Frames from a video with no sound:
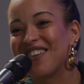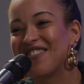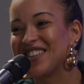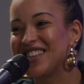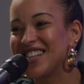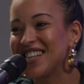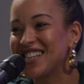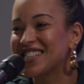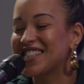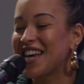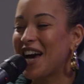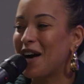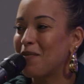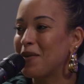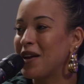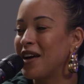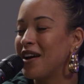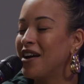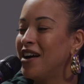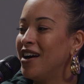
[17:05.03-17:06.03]
Everything is
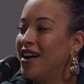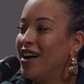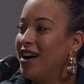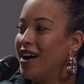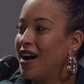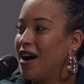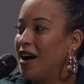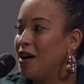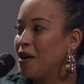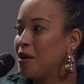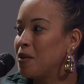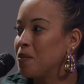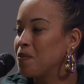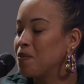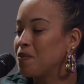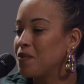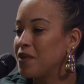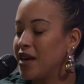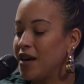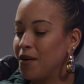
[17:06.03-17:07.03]
happening.
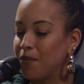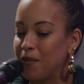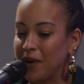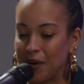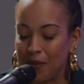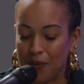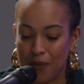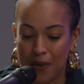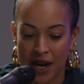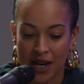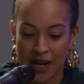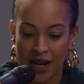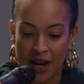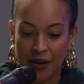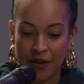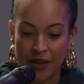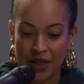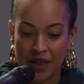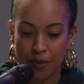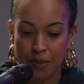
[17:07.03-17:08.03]
But right
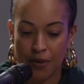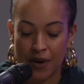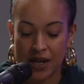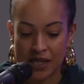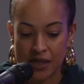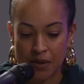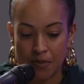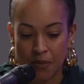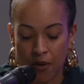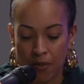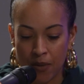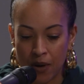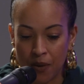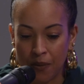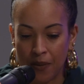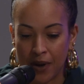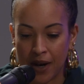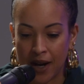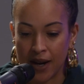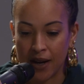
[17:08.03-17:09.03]
now, in the present
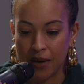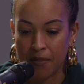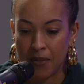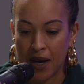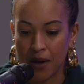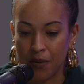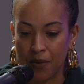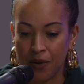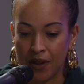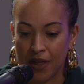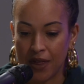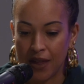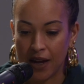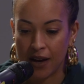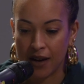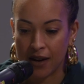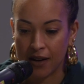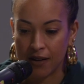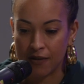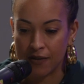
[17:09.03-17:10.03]
moment, what I am able to
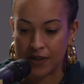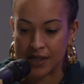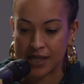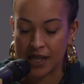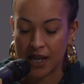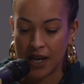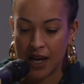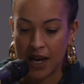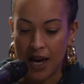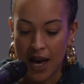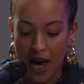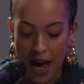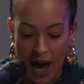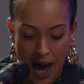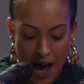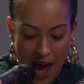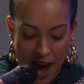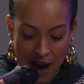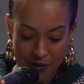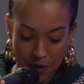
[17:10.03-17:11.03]
think of is
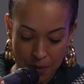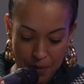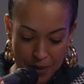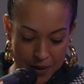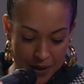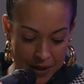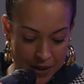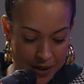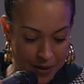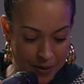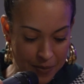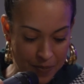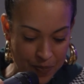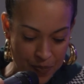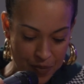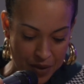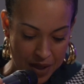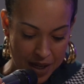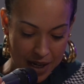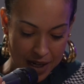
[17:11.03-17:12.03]
I have a book,
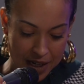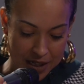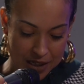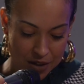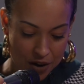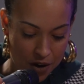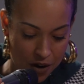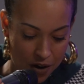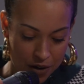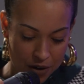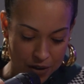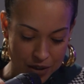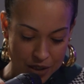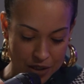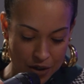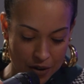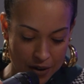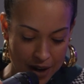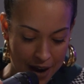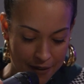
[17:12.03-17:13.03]
and it's called
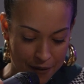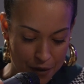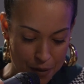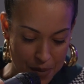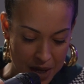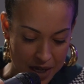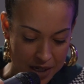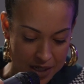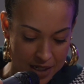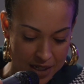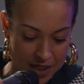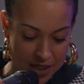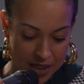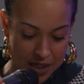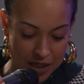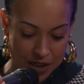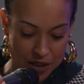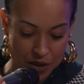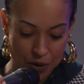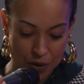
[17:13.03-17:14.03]
Sol
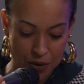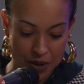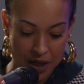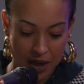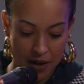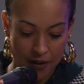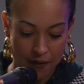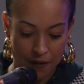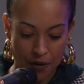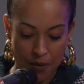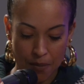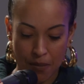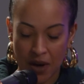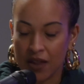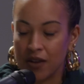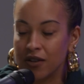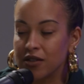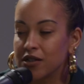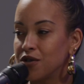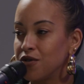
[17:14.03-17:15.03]
Affirmations, a toolkit for
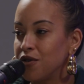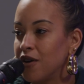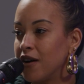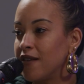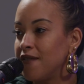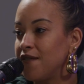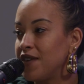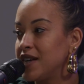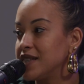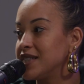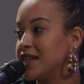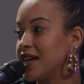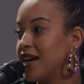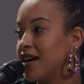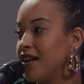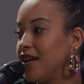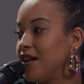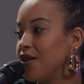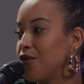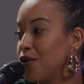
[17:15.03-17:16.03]
mothers who are
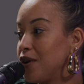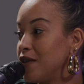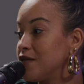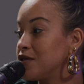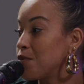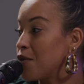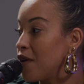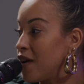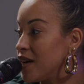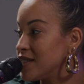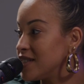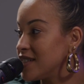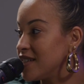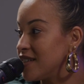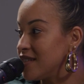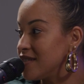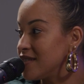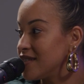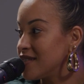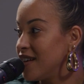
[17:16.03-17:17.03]
investigating grief's
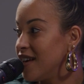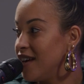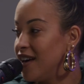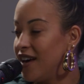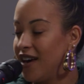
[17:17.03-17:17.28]
process.